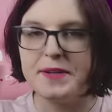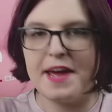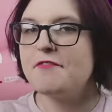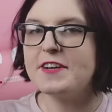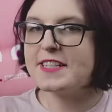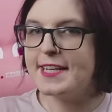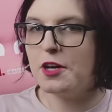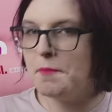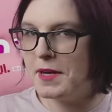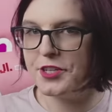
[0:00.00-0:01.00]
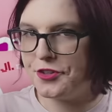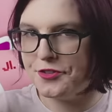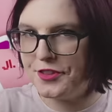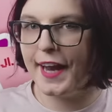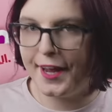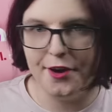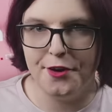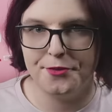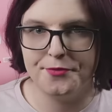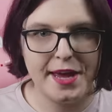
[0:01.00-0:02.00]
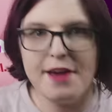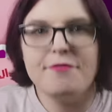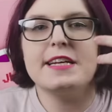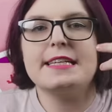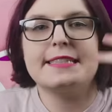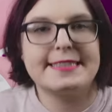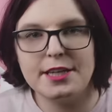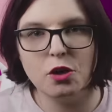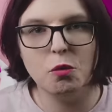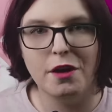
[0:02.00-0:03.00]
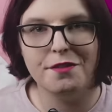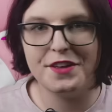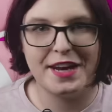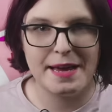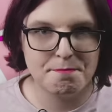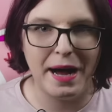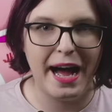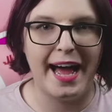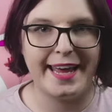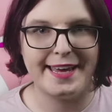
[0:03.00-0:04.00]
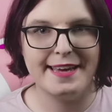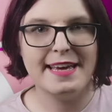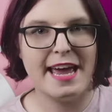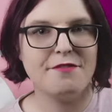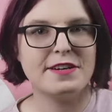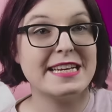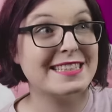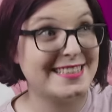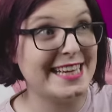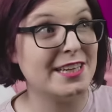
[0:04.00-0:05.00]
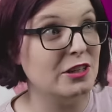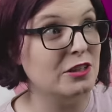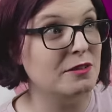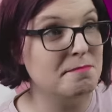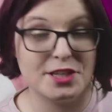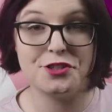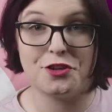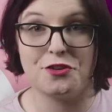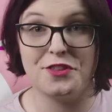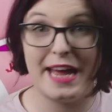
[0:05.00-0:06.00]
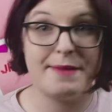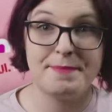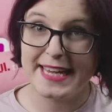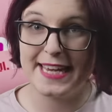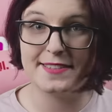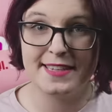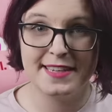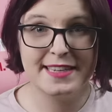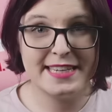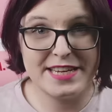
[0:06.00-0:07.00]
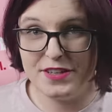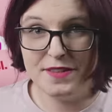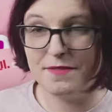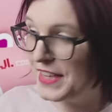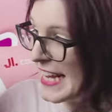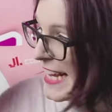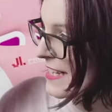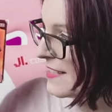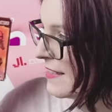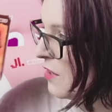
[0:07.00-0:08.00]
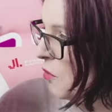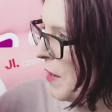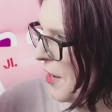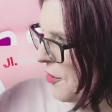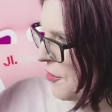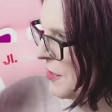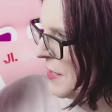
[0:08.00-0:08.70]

But every single miniature that I own, every single one that I buy, every single miniature that I paint, even these weird